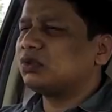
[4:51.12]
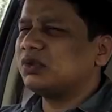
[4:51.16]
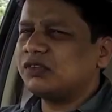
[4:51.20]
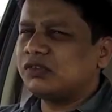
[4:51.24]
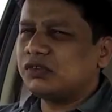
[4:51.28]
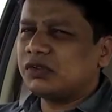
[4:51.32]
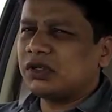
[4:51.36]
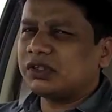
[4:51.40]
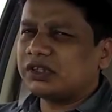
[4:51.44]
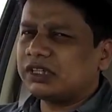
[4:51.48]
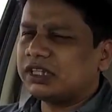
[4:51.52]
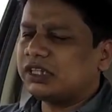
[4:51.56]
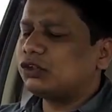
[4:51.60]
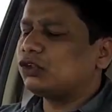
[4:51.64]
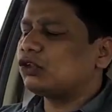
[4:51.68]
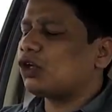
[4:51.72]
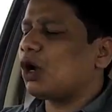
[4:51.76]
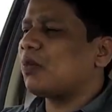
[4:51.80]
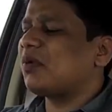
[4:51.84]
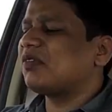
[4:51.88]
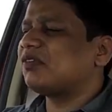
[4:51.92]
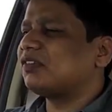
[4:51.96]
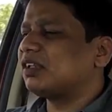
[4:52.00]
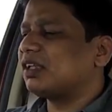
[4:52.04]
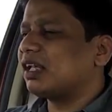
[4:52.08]
we've got the
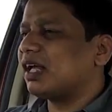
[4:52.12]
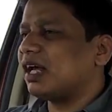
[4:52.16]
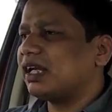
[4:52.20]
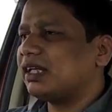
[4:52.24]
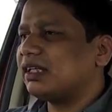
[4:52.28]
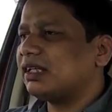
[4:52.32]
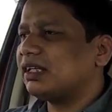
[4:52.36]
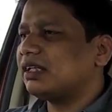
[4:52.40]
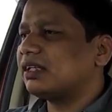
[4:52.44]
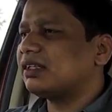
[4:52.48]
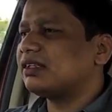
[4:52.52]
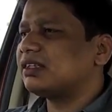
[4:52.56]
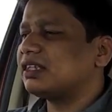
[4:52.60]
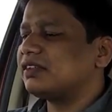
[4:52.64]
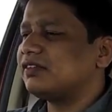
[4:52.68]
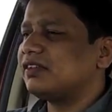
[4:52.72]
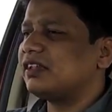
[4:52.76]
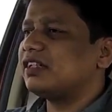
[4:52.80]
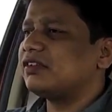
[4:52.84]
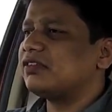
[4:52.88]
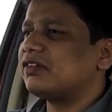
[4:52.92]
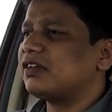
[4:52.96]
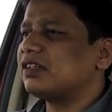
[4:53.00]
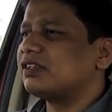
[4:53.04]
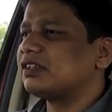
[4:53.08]
top of the line
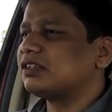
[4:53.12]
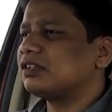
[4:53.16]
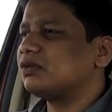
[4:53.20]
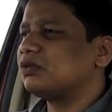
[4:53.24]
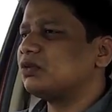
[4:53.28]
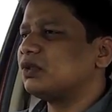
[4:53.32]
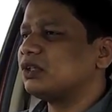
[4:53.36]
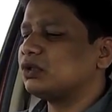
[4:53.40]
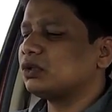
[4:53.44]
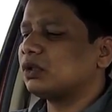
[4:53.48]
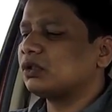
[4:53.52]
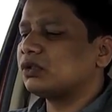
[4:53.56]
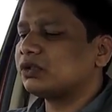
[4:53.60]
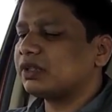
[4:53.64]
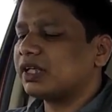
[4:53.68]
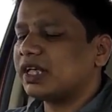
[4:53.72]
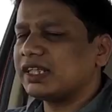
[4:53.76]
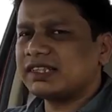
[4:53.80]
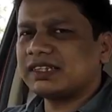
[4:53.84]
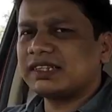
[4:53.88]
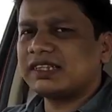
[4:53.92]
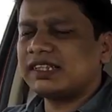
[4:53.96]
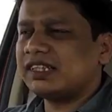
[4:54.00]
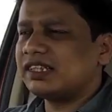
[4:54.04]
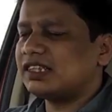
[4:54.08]
CVT version, which also
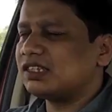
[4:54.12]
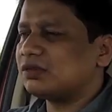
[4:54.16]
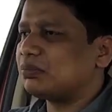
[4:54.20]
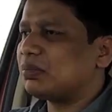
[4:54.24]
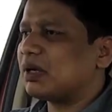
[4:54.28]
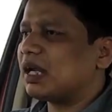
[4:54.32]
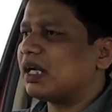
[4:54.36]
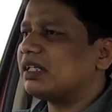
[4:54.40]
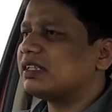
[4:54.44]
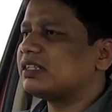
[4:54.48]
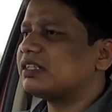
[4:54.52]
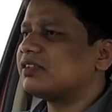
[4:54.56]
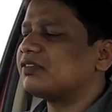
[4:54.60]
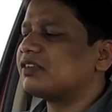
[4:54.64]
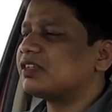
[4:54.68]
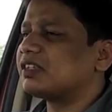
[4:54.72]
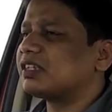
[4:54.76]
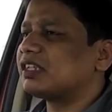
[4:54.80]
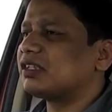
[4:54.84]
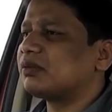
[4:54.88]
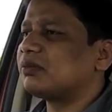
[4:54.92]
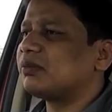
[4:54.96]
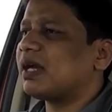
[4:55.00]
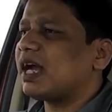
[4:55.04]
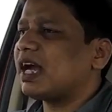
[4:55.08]
gets these paddle shifters
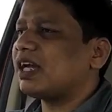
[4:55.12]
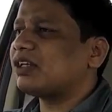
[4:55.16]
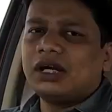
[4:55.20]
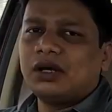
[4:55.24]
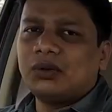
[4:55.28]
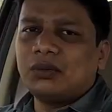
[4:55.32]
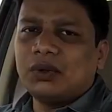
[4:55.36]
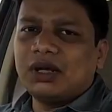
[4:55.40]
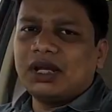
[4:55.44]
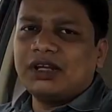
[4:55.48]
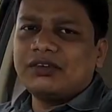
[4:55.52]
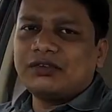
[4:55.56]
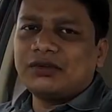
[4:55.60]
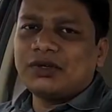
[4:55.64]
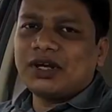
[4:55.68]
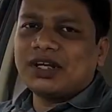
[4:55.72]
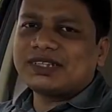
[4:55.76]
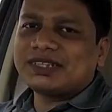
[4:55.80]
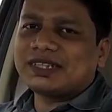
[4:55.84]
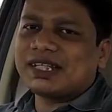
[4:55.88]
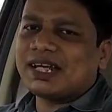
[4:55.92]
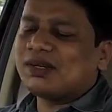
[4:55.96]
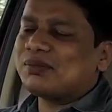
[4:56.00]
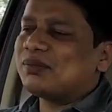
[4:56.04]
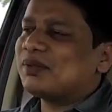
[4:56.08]
at the back. Well, if you are
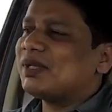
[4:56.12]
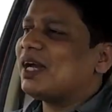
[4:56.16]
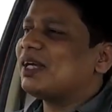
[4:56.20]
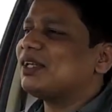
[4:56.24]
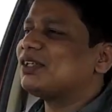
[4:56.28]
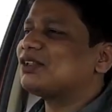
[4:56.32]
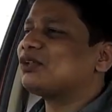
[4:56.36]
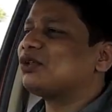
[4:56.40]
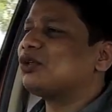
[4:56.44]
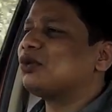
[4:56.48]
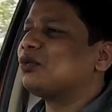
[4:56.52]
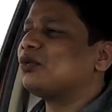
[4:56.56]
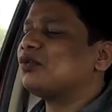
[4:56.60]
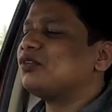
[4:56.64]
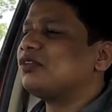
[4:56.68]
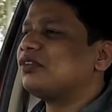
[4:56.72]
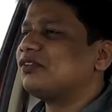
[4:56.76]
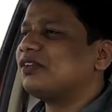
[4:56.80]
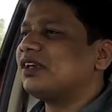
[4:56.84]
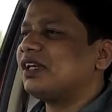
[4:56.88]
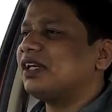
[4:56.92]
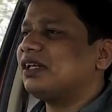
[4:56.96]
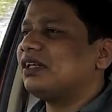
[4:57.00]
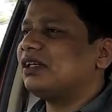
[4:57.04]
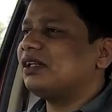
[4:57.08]
stuck behind a slow moving
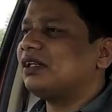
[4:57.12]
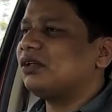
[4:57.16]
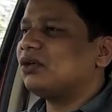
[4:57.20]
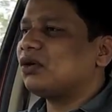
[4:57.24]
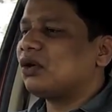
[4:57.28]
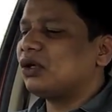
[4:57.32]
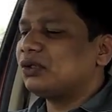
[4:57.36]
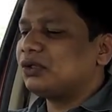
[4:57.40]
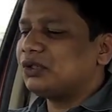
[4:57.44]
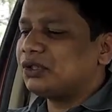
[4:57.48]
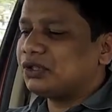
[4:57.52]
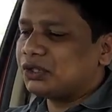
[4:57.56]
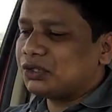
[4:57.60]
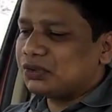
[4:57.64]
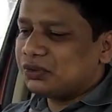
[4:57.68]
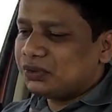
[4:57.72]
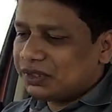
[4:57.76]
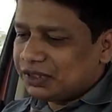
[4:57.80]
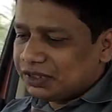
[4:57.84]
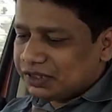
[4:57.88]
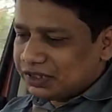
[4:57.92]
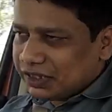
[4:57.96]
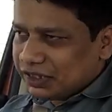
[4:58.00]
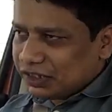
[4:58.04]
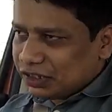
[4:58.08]
vehicle, all you need to do
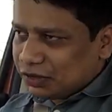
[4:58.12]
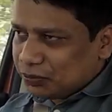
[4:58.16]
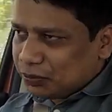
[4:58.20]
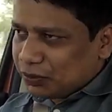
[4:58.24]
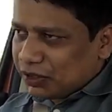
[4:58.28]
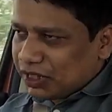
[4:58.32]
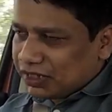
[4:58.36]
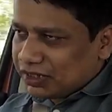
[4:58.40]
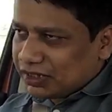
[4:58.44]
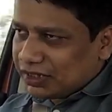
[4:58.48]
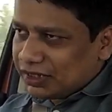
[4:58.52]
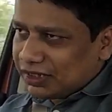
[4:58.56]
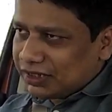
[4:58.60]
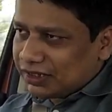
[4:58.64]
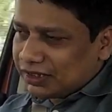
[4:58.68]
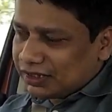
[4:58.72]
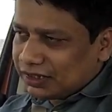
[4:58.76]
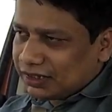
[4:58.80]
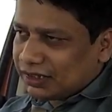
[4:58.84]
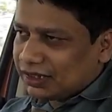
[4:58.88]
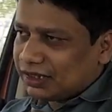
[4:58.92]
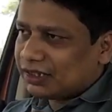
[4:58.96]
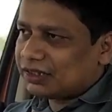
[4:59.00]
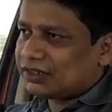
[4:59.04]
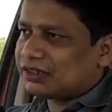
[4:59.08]
is just press this
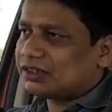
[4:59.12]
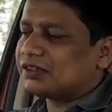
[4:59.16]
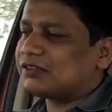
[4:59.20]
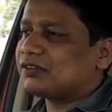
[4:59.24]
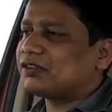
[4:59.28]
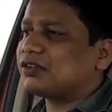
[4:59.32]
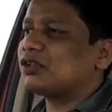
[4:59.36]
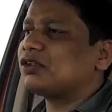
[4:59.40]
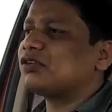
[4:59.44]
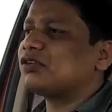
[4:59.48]
shifter